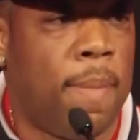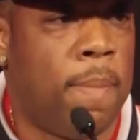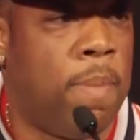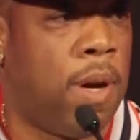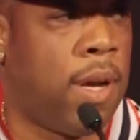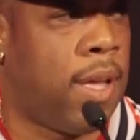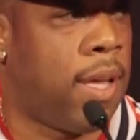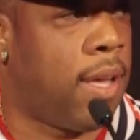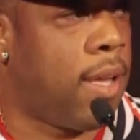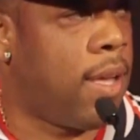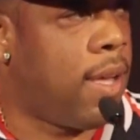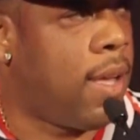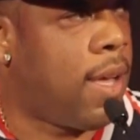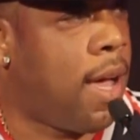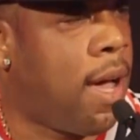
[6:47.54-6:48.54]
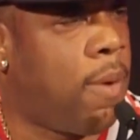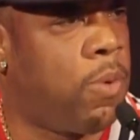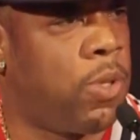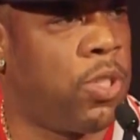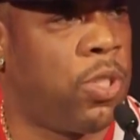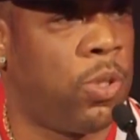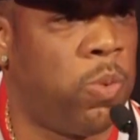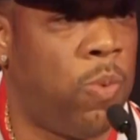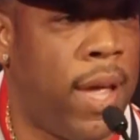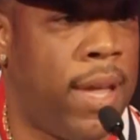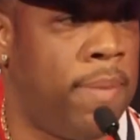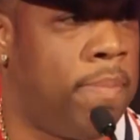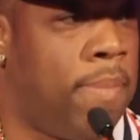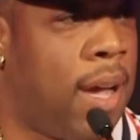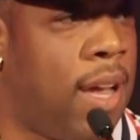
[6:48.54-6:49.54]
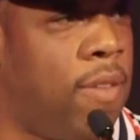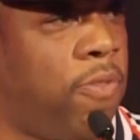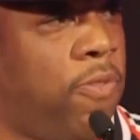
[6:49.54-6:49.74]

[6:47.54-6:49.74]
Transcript: But I was sweating by the